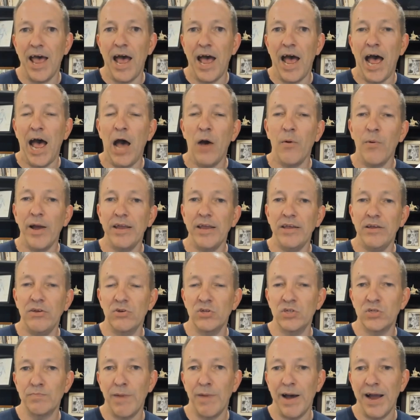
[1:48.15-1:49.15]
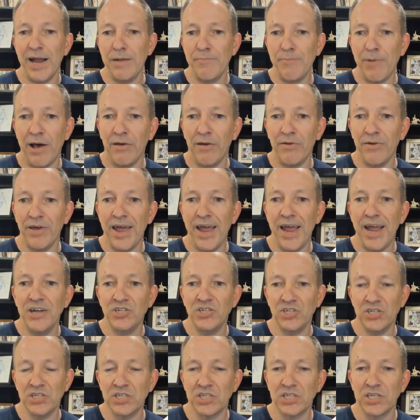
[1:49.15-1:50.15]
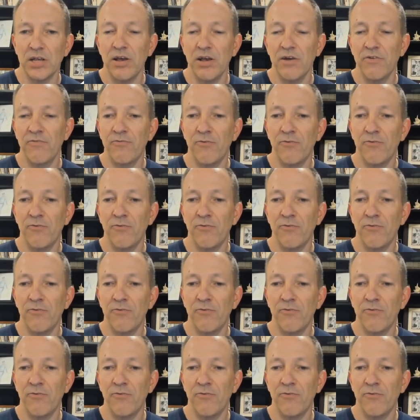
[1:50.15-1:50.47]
how I use MindPal agents